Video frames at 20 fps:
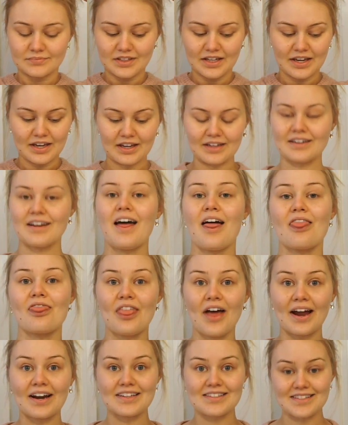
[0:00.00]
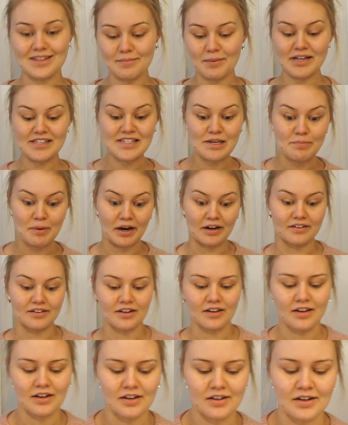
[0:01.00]
And that is the messy bun.
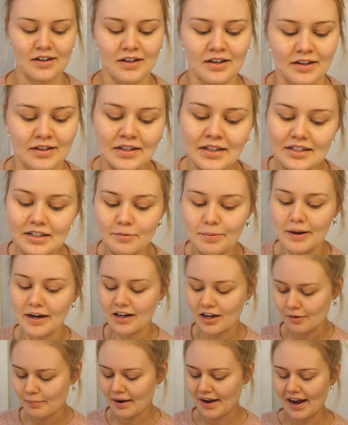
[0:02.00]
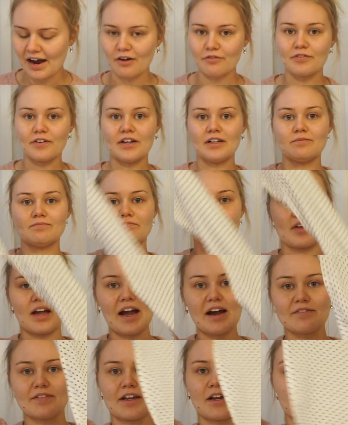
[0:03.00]
And depending on my outfit, I
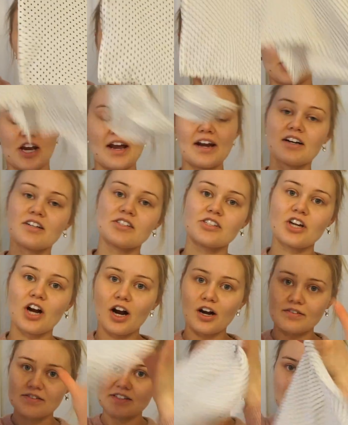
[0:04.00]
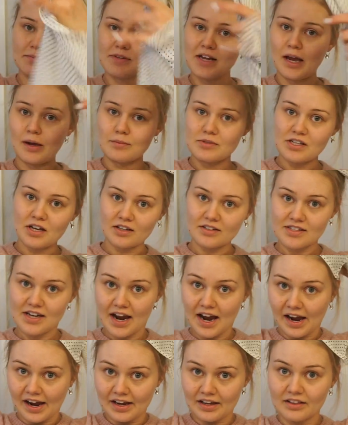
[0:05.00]
have like a bunch of hair scarves. Sometimes I'll
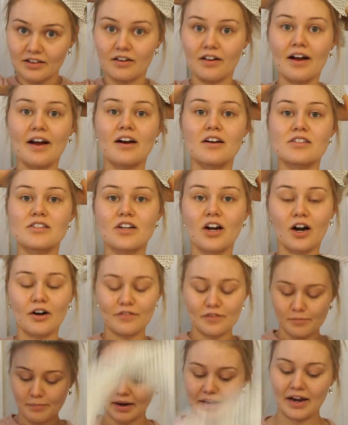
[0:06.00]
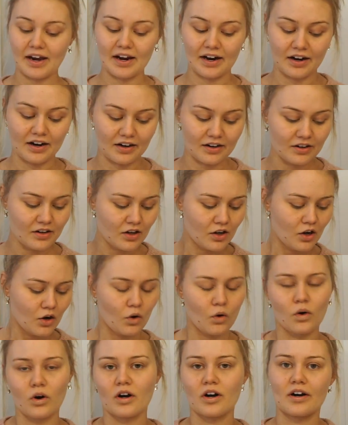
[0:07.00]
tie a little hair scarf in my hair,
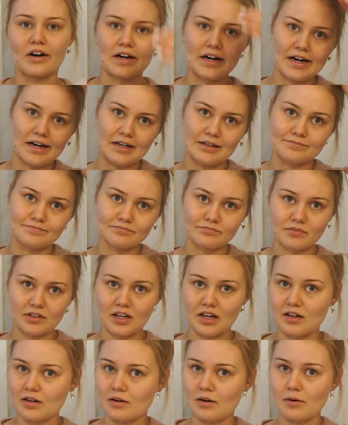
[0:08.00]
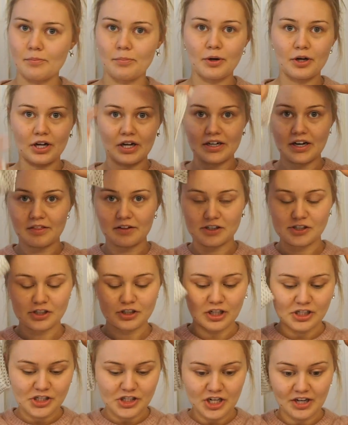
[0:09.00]
or put another
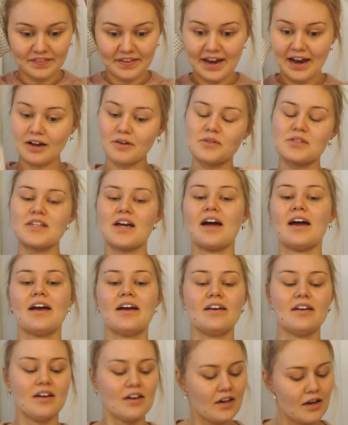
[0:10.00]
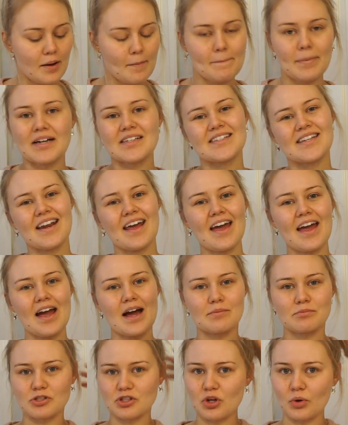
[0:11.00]
scrunchie on the outside. But today
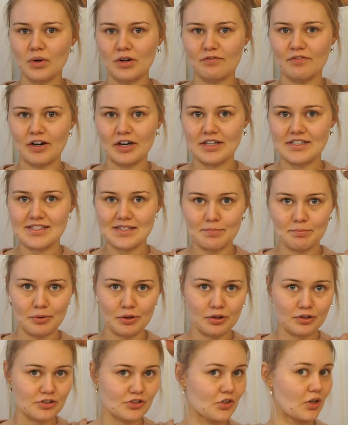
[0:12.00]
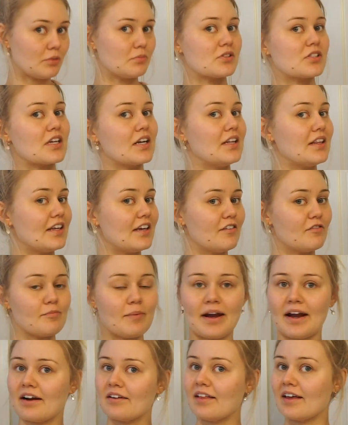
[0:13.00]
I'm just going very simple, so I'm just gonna leave my
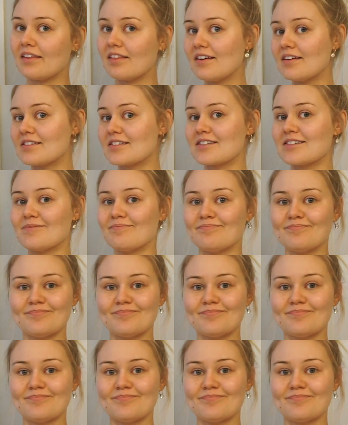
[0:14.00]
hair like this.